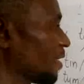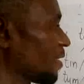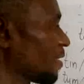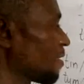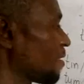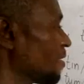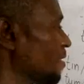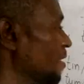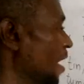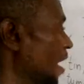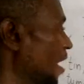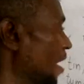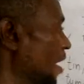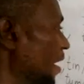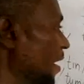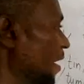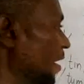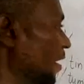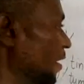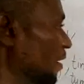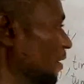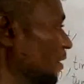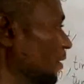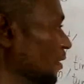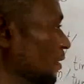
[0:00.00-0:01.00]

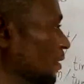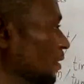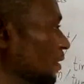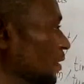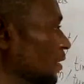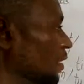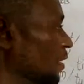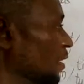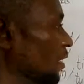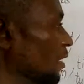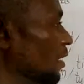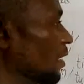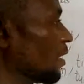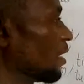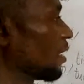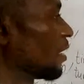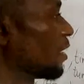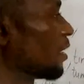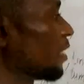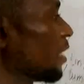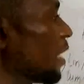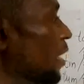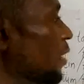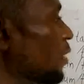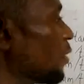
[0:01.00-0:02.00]
Die.
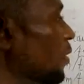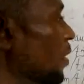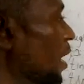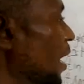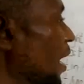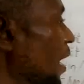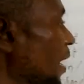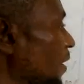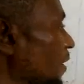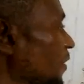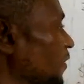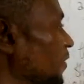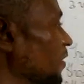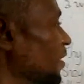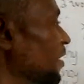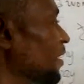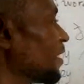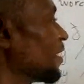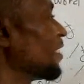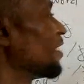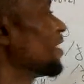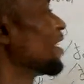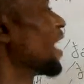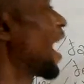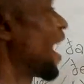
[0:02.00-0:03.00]
Here you
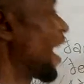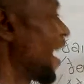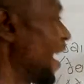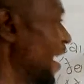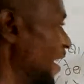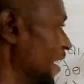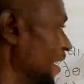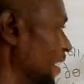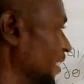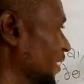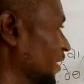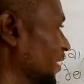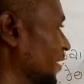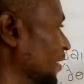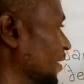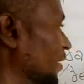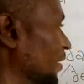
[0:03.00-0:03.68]
have die.